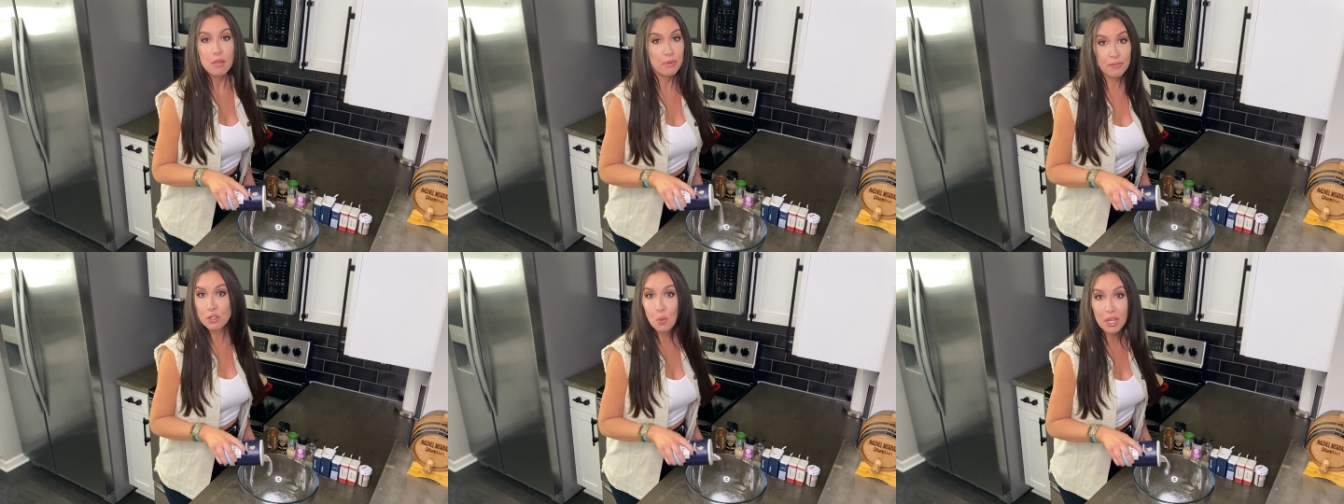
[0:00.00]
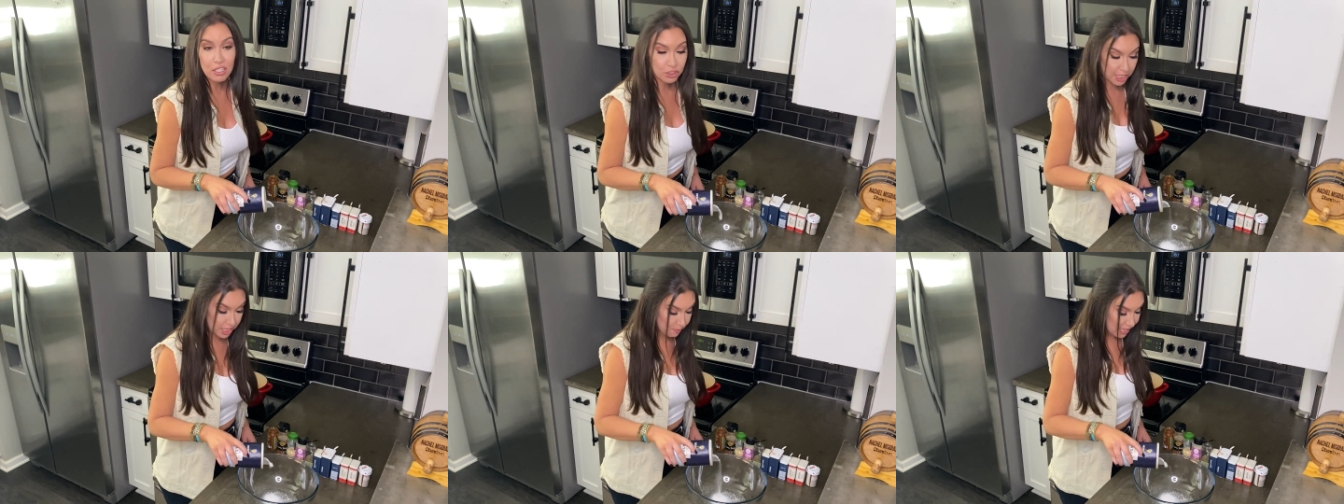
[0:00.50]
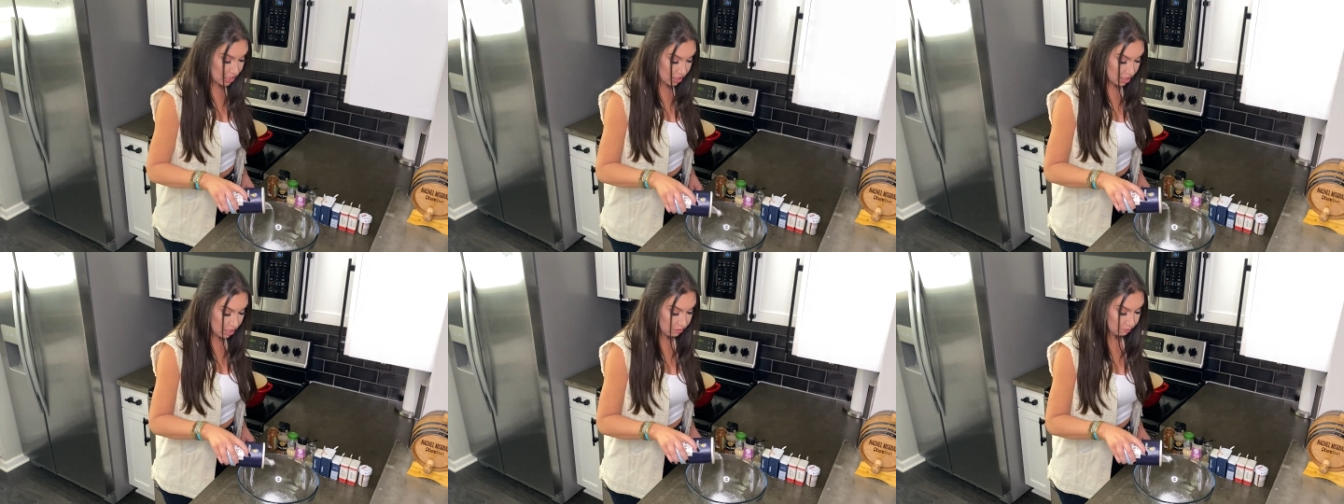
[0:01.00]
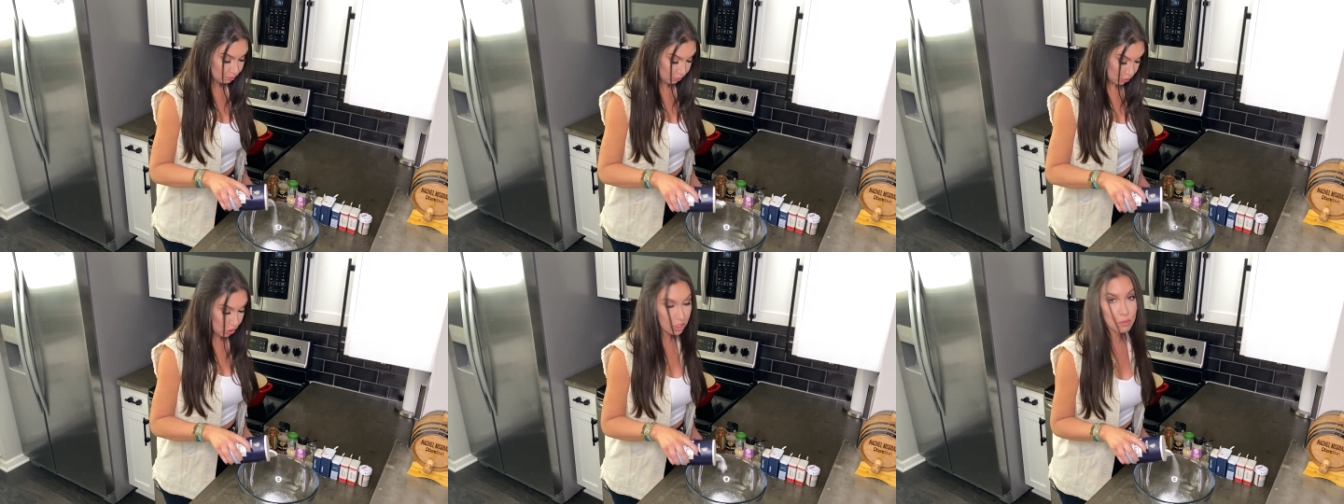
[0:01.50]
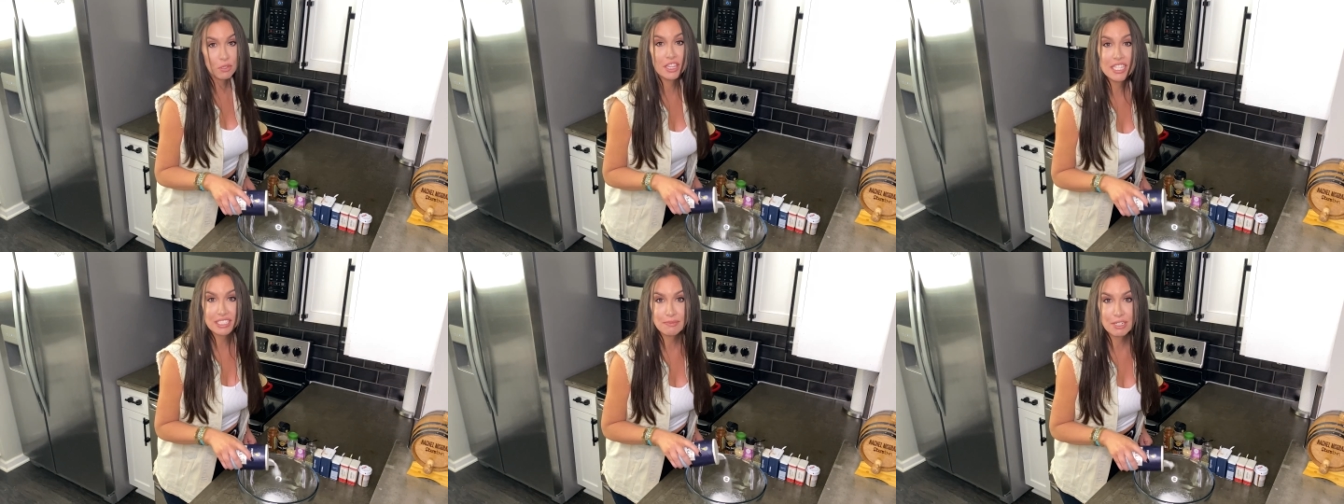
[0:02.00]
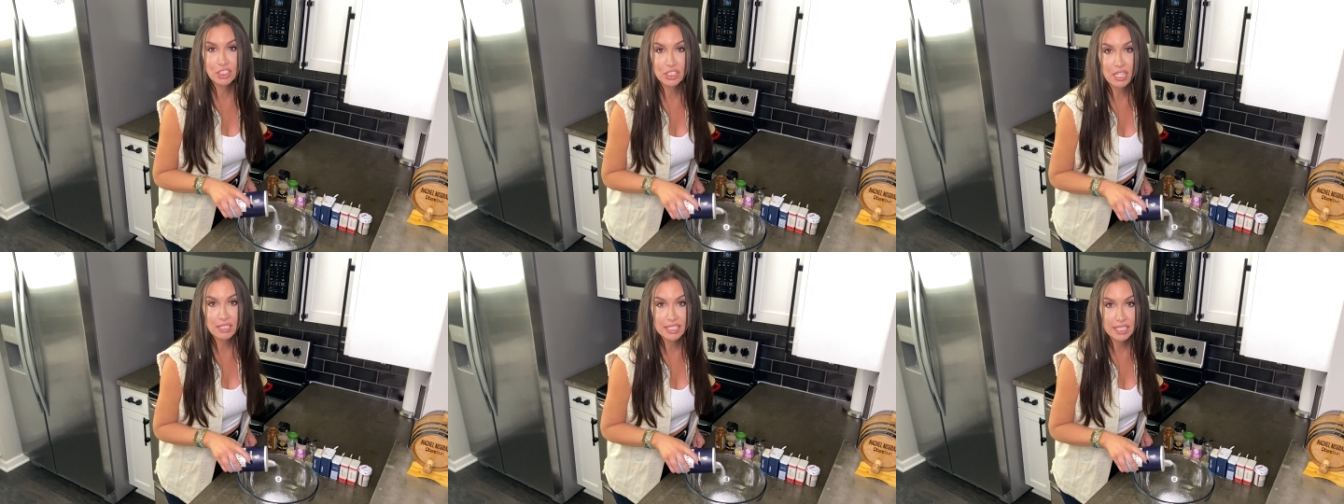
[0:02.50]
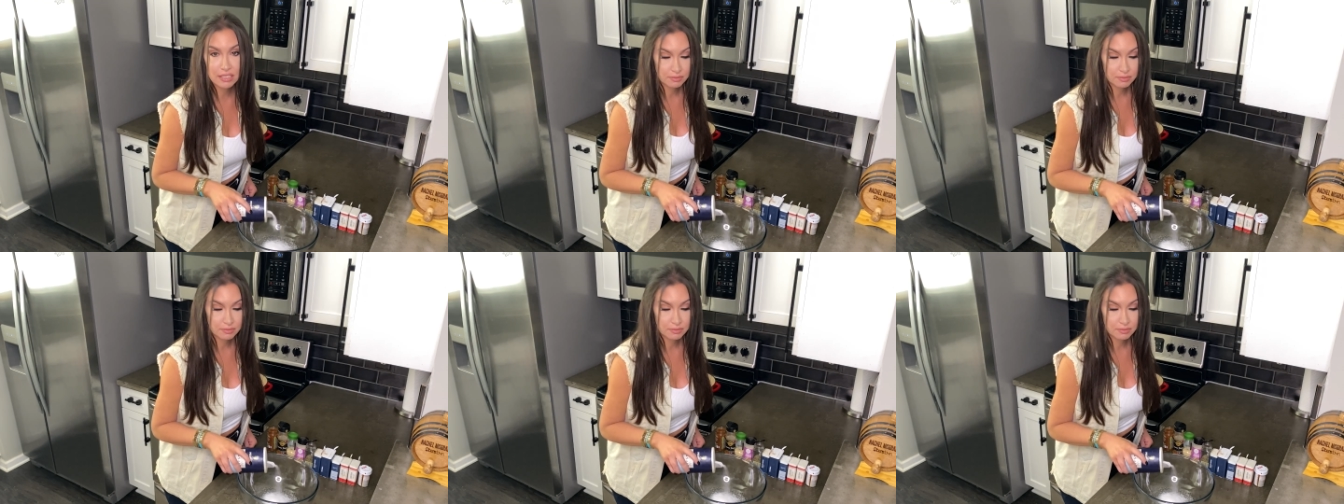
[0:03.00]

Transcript: but if you want your chicken to be good, you're gonna put this much salt in.